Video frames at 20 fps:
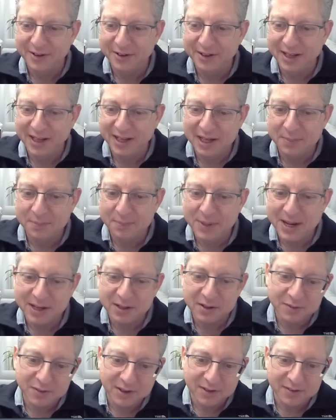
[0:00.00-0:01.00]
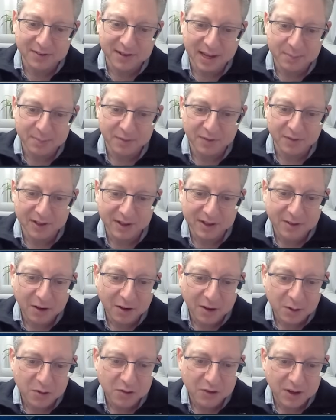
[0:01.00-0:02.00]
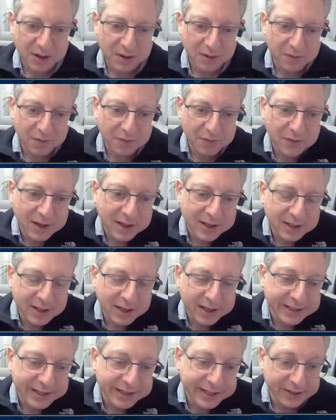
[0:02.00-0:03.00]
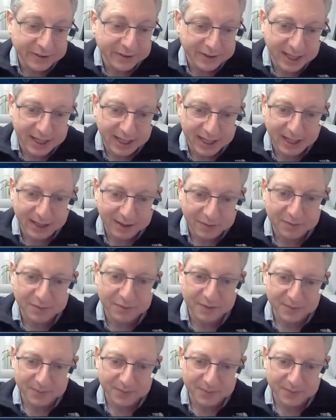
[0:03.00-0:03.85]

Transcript: on the impact of this type of a technology in like day to day life.